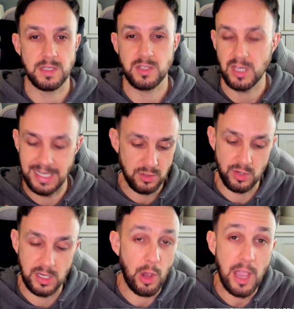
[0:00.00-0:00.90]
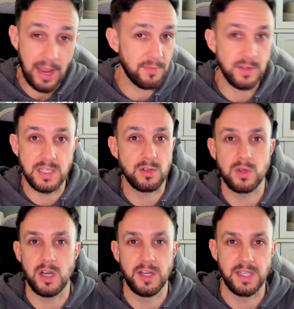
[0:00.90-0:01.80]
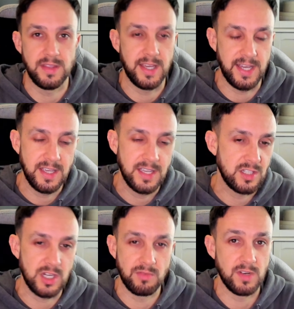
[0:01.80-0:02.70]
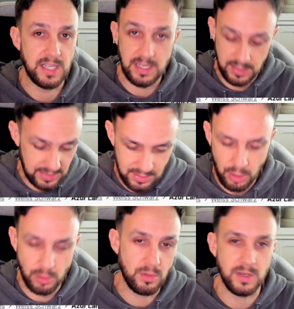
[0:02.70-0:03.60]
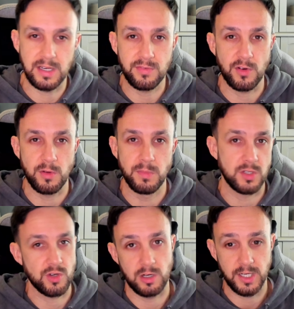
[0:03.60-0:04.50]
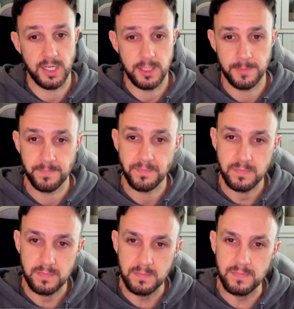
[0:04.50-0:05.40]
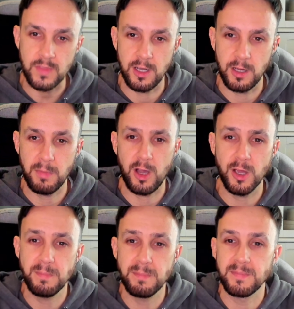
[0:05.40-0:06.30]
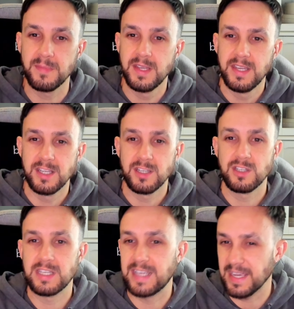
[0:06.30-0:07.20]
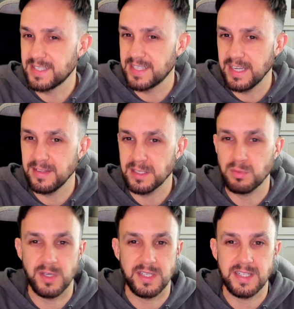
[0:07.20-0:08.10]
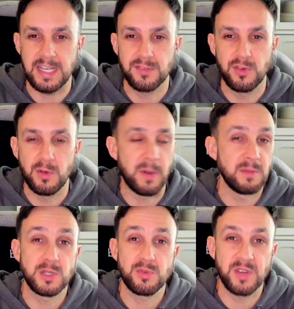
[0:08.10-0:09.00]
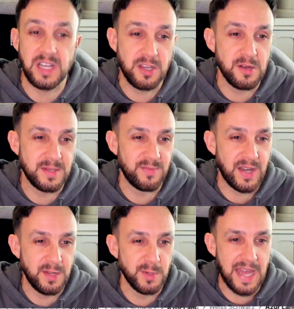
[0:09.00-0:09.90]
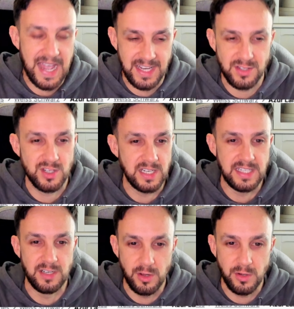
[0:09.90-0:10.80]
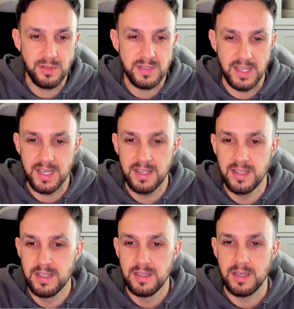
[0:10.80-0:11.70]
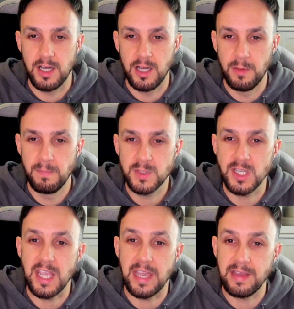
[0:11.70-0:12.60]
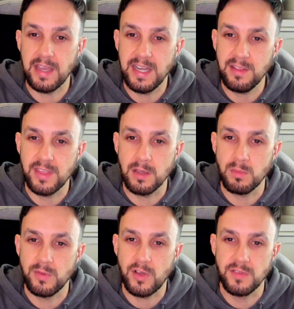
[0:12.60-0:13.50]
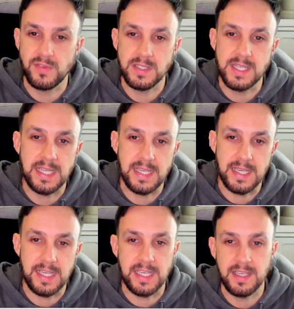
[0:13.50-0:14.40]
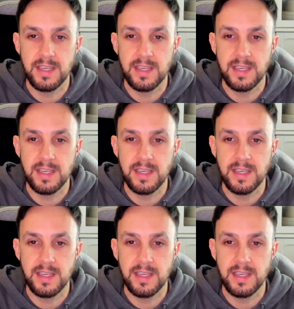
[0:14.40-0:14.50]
So literally every single card in there, generally it's only from the trial deck. I'm guessing that's what it stands for, but I'm just really curious if anyone actually knows that. So yeah, anything with -TE,